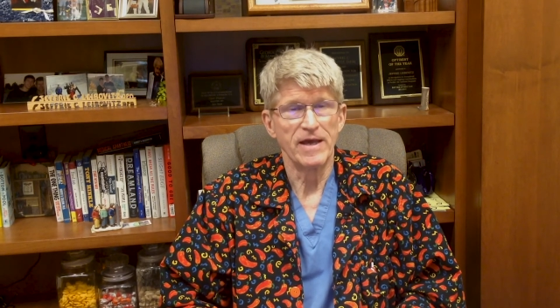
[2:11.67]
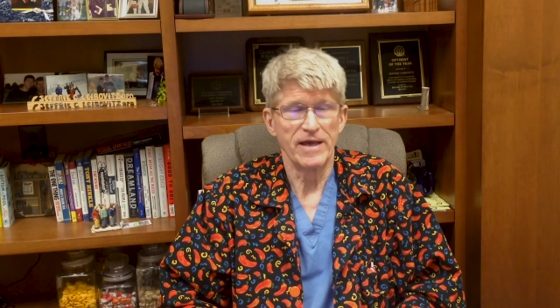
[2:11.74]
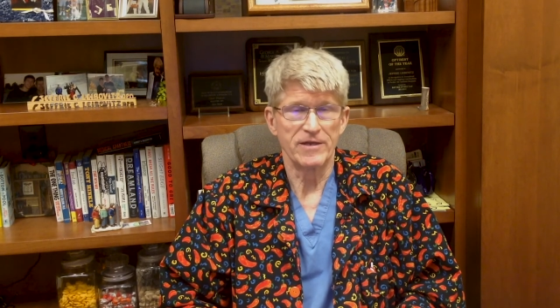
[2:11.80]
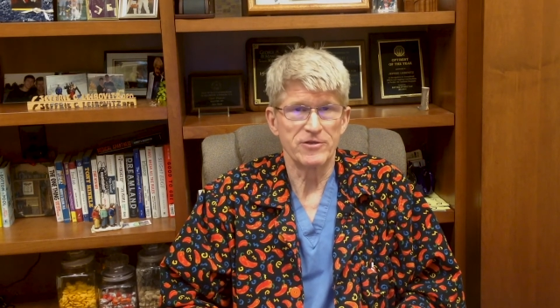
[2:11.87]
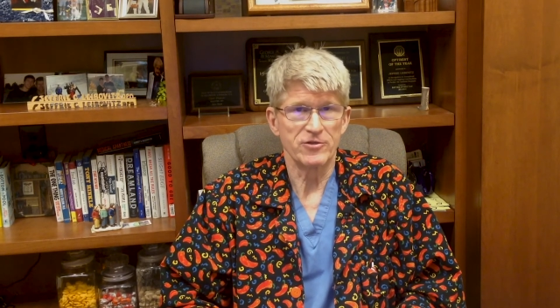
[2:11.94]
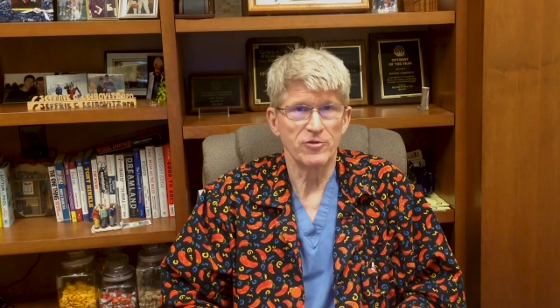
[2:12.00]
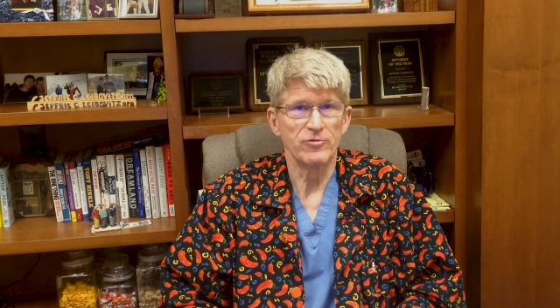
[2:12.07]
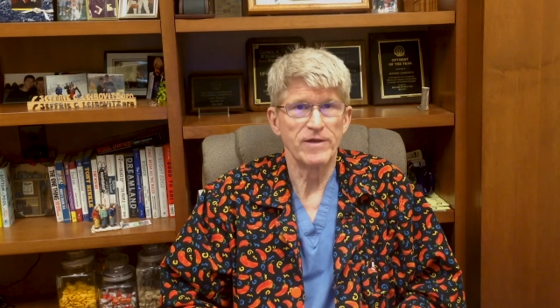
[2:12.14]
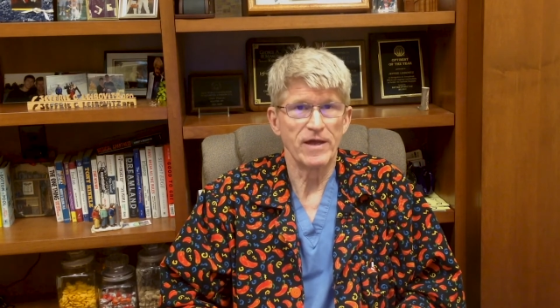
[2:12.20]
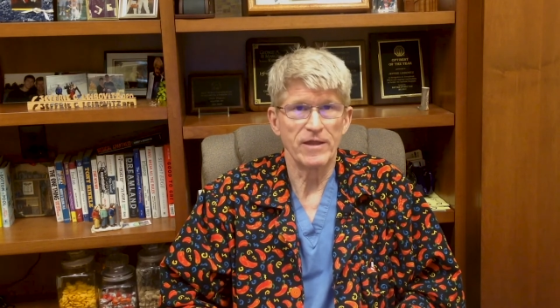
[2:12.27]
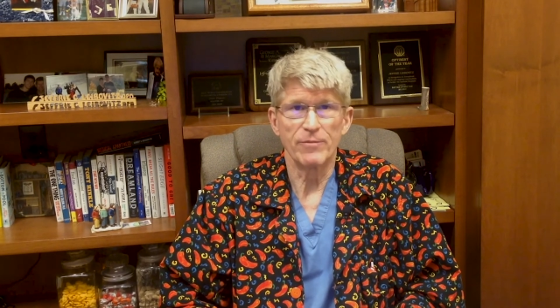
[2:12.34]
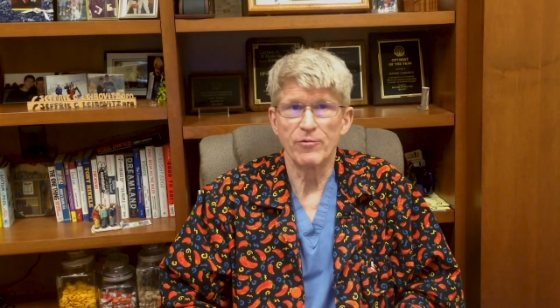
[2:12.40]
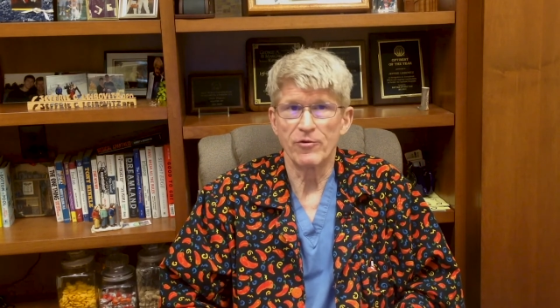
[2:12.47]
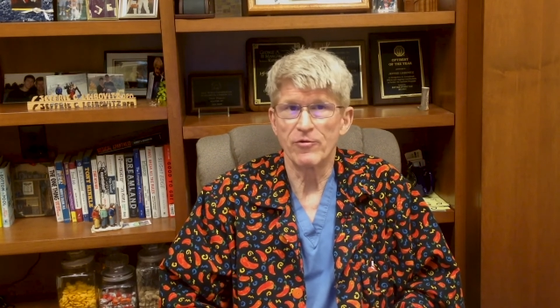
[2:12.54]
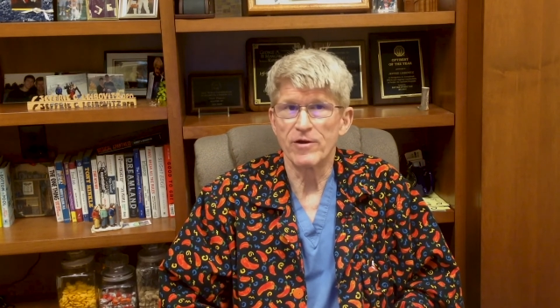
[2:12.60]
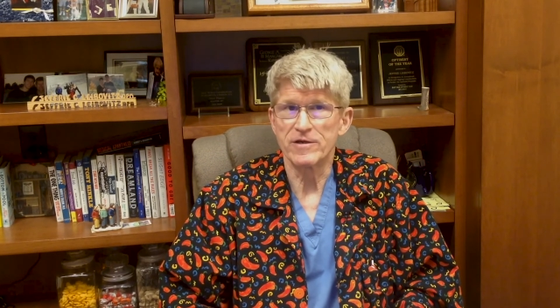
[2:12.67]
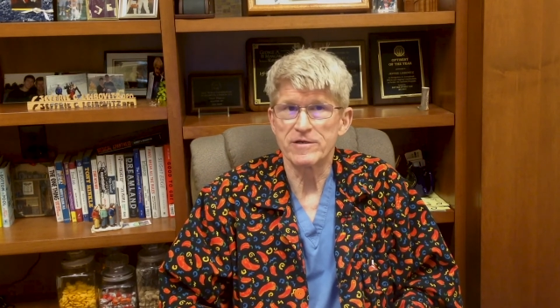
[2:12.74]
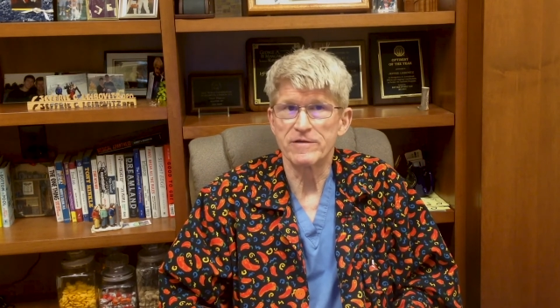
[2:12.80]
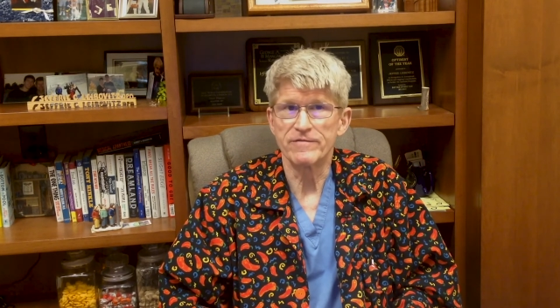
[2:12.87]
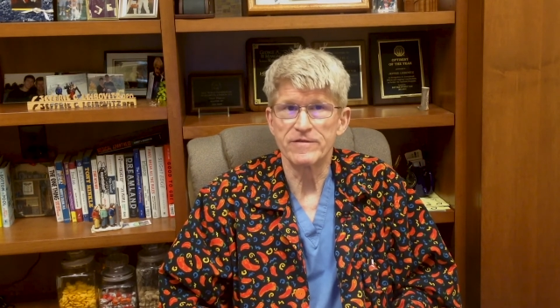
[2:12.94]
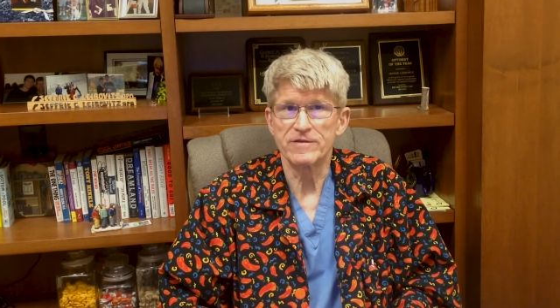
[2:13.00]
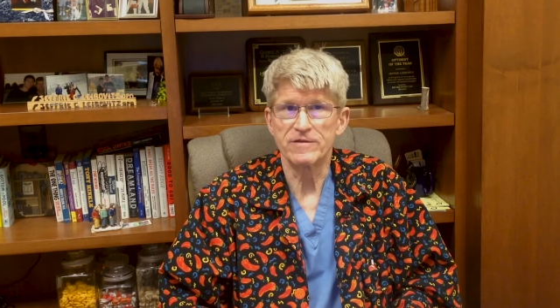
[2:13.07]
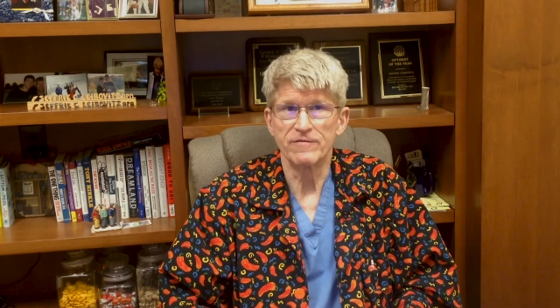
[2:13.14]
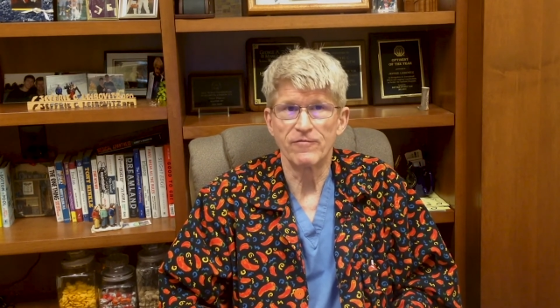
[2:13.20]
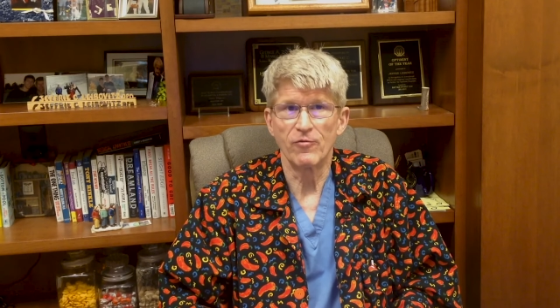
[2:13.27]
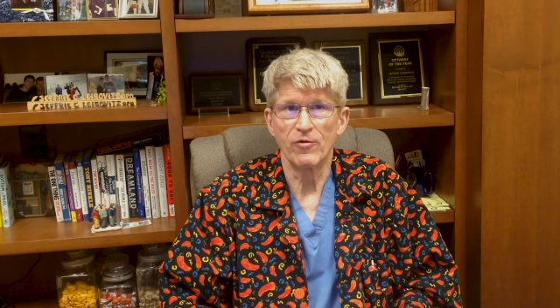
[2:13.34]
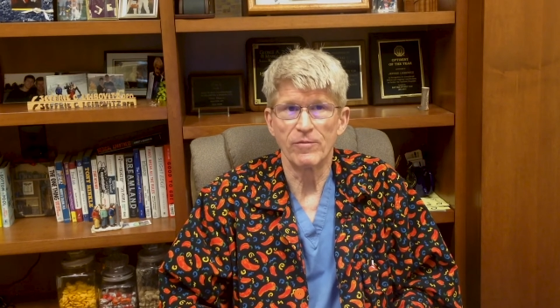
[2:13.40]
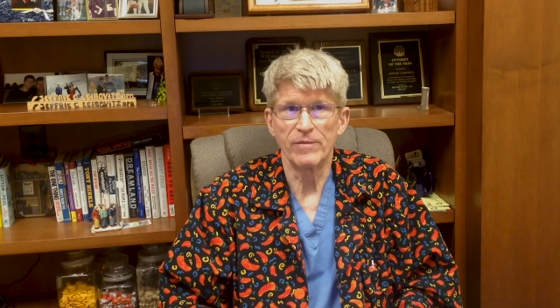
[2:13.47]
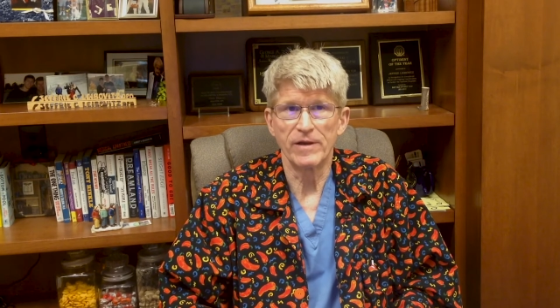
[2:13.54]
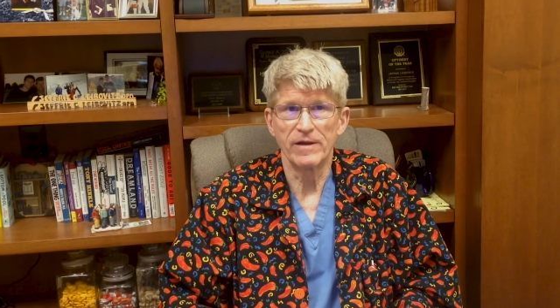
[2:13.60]
and to slow down the progression of this
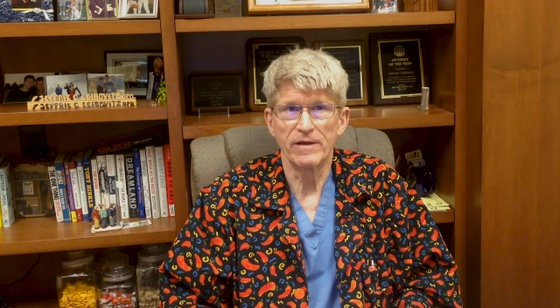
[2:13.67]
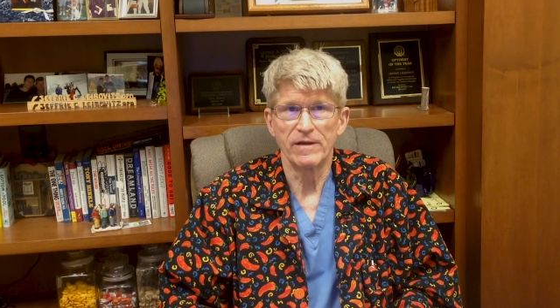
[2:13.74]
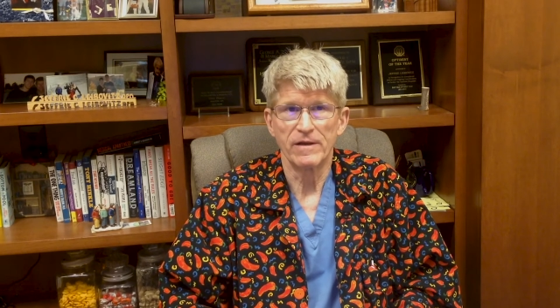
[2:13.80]
deformity.